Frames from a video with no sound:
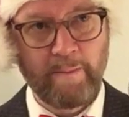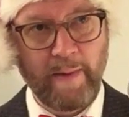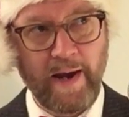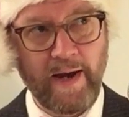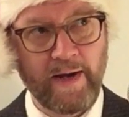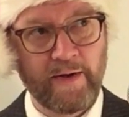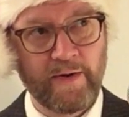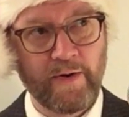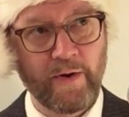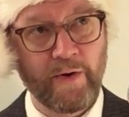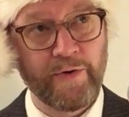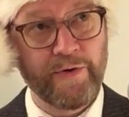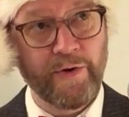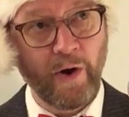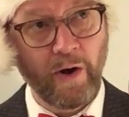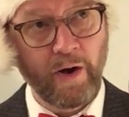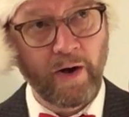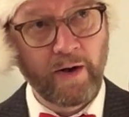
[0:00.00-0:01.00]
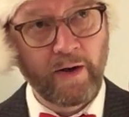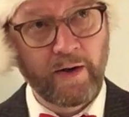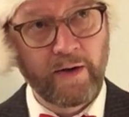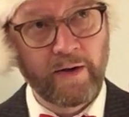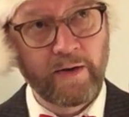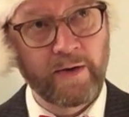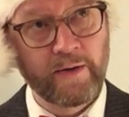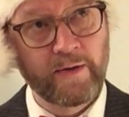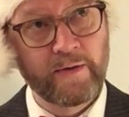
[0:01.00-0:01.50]
made a
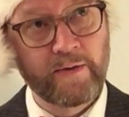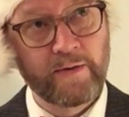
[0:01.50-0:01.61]
dark,